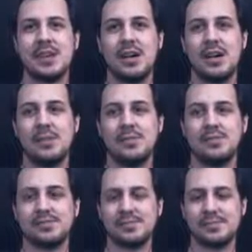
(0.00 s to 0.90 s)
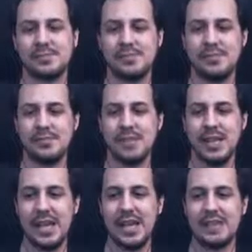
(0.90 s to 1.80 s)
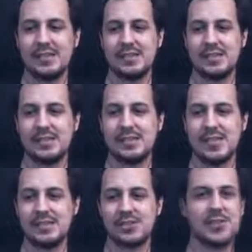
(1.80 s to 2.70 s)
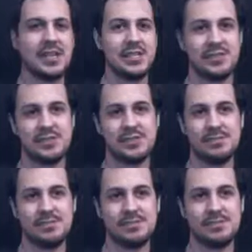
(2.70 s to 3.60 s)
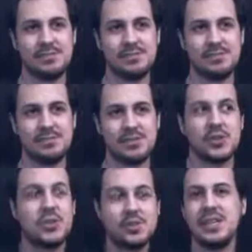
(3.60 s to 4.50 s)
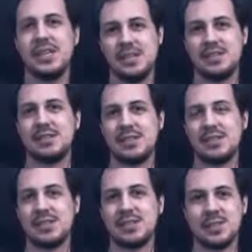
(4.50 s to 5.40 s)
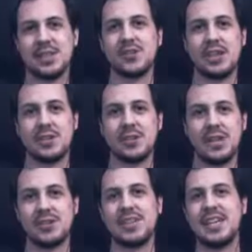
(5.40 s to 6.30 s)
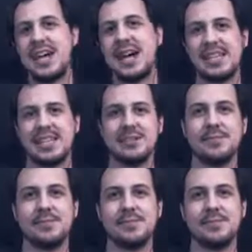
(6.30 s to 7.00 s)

Um, and that Strange could be something great if they guided him.